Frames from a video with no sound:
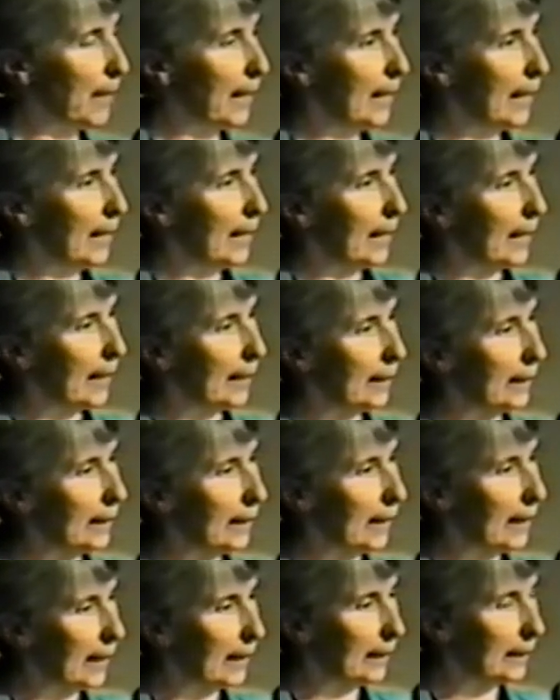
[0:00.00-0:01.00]
and it
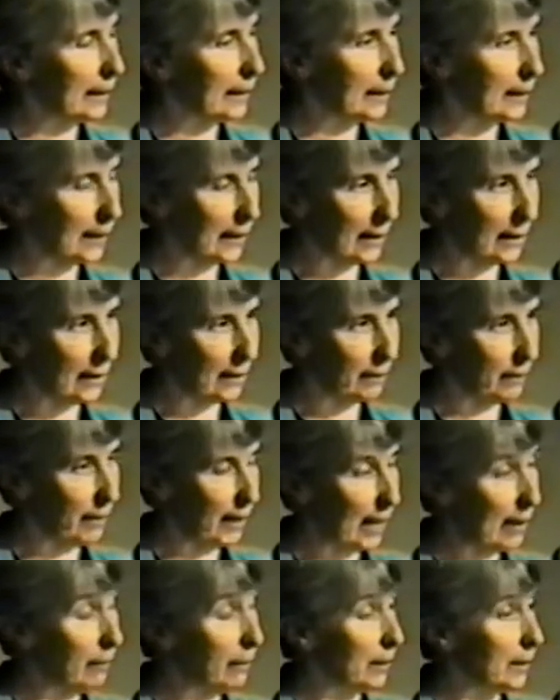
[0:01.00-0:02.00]
has
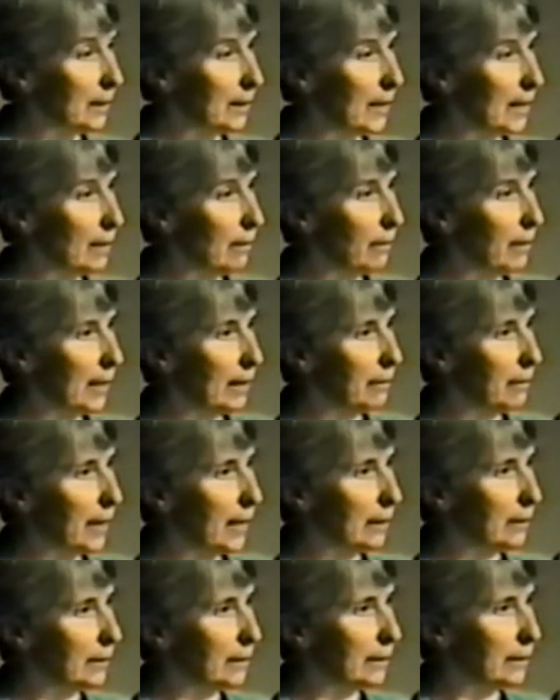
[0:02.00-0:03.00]

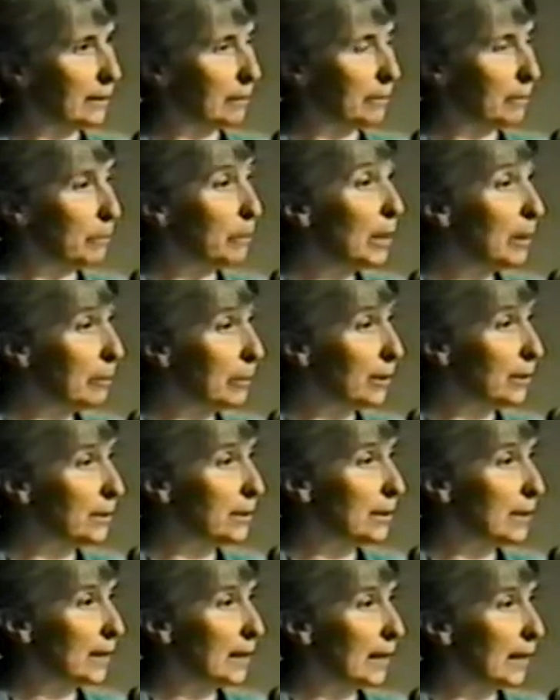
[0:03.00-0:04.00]
585,000 members,
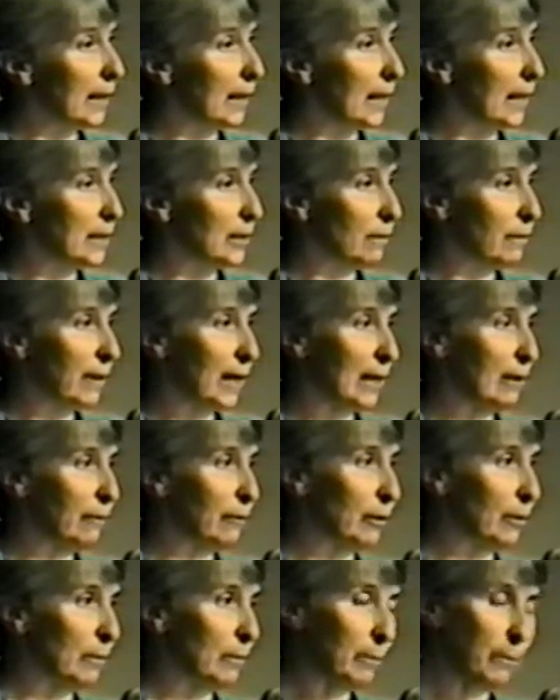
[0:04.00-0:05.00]
and it has a
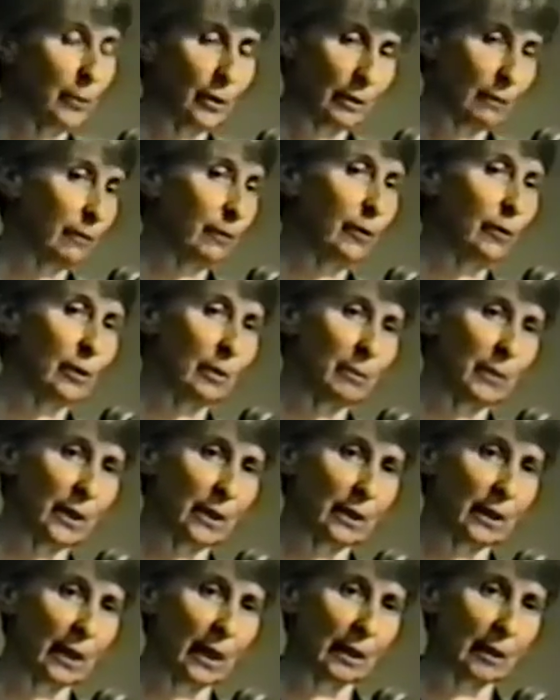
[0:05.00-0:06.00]
$5.4
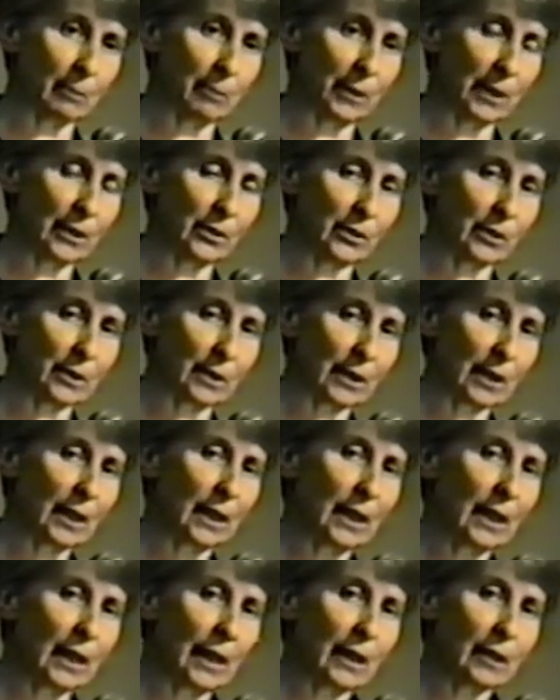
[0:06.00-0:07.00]
million budget.
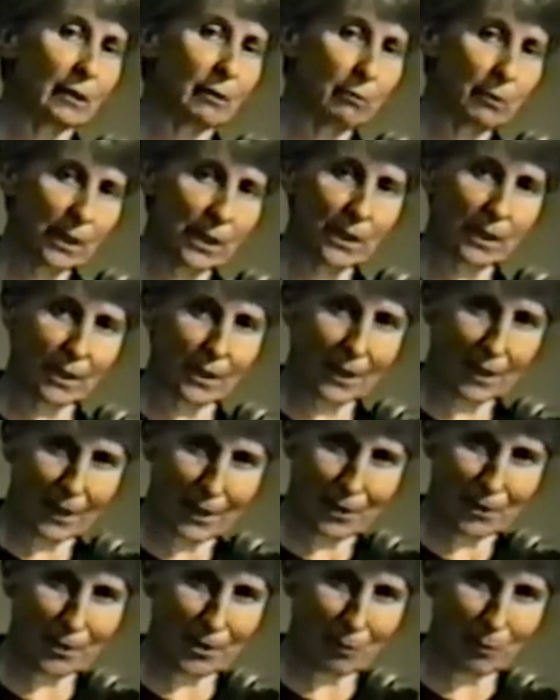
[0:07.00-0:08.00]
The reason they
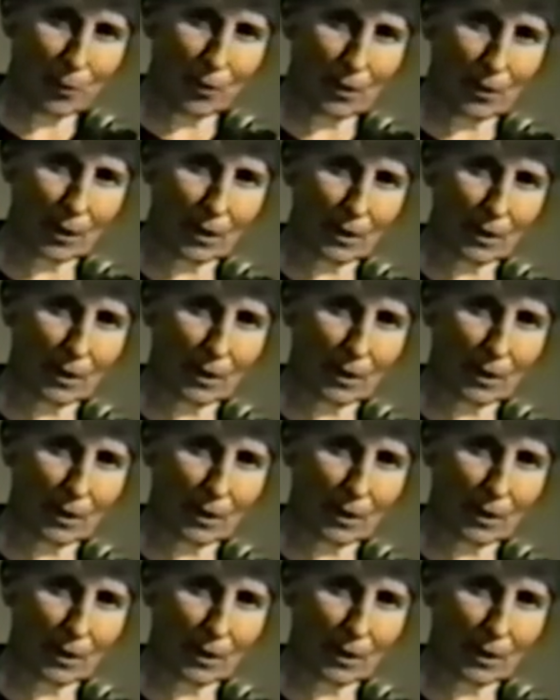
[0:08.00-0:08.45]
are important